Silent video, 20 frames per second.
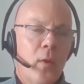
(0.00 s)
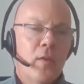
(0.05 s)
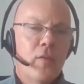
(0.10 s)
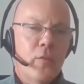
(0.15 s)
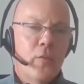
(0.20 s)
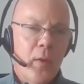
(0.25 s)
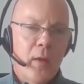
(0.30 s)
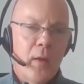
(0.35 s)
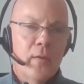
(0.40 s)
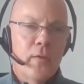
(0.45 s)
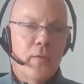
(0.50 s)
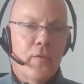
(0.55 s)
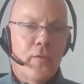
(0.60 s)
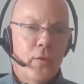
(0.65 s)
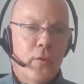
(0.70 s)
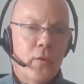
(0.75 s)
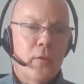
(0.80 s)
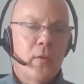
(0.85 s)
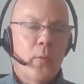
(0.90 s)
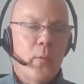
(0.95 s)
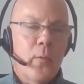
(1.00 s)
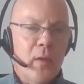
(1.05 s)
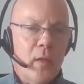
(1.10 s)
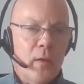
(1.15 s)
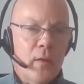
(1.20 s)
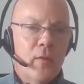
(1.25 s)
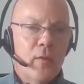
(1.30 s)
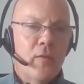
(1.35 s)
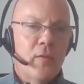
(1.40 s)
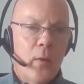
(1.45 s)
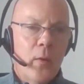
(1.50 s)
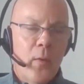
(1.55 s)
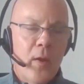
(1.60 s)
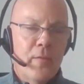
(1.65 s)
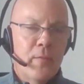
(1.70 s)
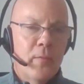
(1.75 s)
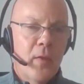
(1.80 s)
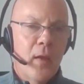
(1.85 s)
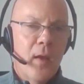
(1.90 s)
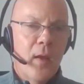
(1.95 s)
Once we understood that we needed to stay away
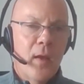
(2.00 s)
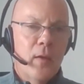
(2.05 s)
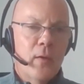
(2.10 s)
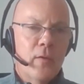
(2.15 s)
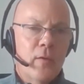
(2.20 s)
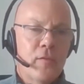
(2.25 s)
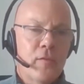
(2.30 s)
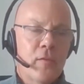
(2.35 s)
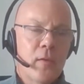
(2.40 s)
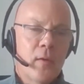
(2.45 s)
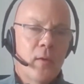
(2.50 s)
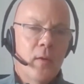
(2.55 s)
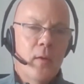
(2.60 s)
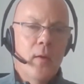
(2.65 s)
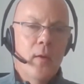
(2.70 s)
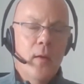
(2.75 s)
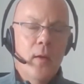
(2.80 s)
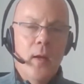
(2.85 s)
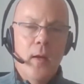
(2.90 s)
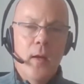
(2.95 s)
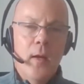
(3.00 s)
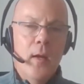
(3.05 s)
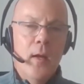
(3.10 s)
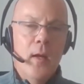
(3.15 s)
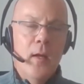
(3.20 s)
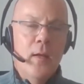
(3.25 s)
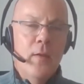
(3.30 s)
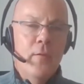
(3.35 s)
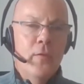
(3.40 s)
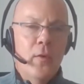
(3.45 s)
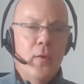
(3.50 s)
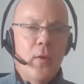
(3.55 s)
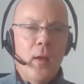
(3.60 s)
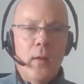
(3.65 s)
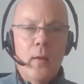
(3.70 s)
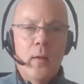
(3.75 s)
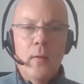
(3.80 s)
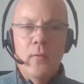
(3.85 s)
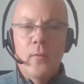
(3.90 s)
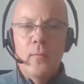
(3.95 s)
from the haters. And if you
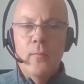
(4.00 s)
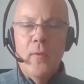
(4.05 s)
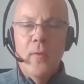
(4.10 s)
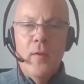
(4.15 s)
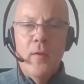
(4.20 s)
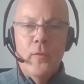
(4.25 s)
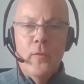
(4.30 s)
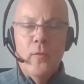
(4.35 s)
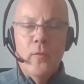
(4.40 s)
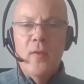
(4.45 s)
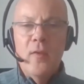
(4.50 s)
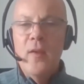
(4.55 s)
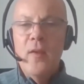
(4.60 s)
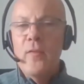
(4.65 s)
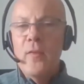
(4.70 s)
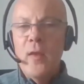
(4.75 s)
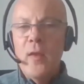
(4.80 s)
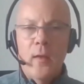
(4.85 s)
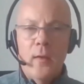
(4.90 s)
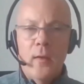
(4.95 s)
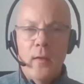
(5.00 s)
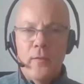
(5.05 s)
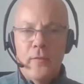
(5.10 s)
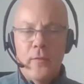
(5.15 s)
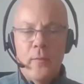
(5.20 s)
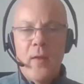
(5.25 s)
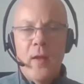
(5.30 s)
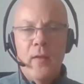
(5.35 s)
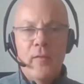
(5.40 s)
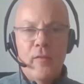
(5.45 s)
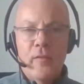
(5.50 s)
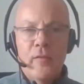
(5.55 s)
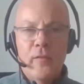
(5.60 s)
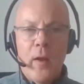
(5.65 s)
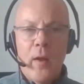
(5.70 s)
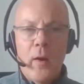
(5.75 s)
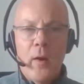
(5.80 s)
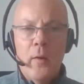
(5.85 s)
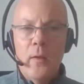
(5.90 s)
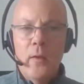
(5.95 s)
deviated from that
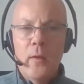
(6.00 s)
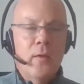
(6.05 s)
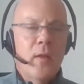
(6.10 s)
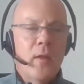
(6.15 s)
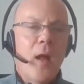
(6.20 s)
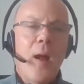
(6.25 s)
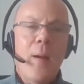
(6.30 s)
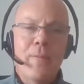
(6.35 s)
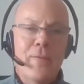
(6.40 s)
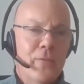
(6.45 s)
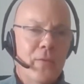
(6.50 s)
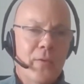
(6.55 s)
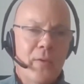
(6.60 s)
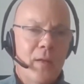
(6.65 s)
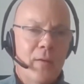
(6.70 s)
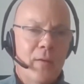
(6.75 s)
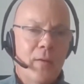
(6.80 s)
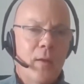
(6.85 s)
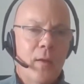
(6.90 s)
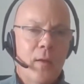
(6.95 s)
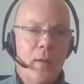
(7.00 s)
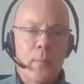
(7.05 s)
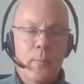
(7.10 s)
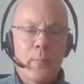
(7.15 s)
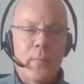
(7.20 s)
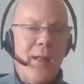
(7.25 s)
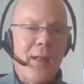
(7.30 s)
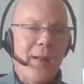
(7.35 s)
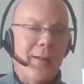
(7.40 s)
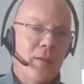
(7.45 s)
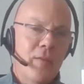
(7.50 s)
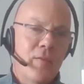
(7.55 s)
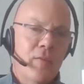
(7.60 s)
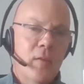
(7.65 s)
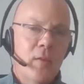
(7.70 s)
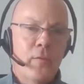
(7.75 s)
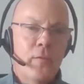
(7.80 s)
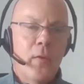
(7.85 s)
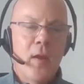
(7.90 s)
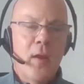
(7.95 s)
strategy, you'd absolutely get killed,
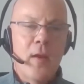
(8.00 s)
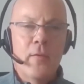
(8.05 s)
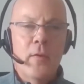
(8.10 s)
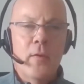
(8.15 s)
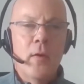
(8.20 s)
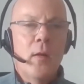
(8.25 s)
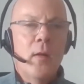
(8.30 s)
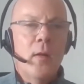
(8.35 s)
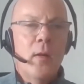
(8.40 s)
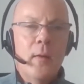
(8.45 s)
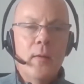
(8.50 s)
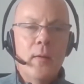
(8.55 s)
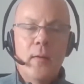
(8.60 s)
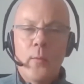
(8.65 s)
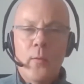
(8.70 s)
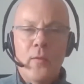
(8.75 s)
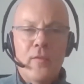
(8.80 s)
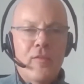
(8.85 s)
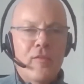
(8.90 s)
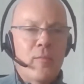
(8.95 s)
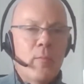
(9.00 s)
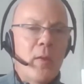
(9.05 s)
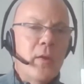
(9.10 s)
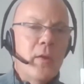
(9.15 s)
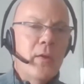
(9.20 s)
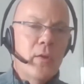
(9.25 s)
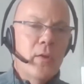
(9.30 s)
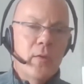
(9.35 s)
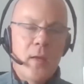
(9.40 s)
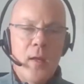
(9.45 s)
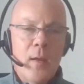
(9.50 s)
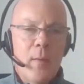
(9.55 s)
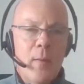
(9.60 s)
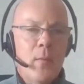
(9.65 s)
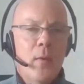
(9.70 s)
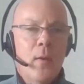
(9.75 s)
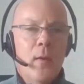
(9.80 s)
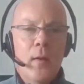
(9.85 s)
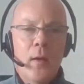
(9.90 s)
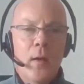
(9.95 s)
blacklisted forever. They would smear your
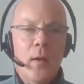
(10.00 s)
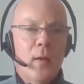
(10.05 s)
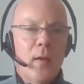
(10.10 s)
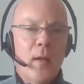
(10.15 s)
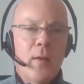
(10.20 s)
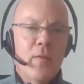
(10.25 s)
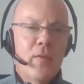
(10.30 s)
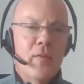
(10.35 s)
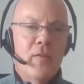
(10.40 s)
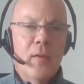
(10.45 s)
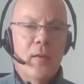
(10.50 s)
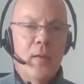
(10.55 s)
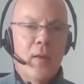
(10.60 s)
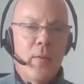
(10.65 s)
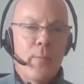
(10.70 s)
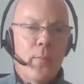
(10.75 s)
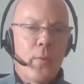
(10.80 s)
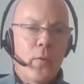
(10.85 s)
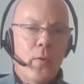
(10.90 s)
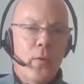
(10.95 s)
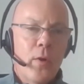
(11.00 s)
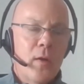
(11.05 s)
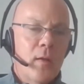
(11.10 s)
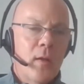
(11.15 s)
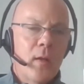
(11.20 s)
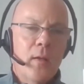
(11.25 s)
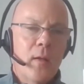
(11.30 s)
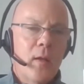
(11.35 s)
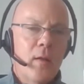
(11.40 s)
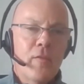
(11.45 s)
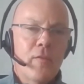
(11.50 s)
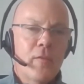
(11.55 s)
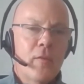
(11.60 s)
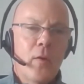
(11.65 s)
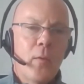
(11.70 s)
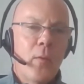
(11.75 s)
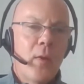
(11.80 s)
name on every single other board, and there's no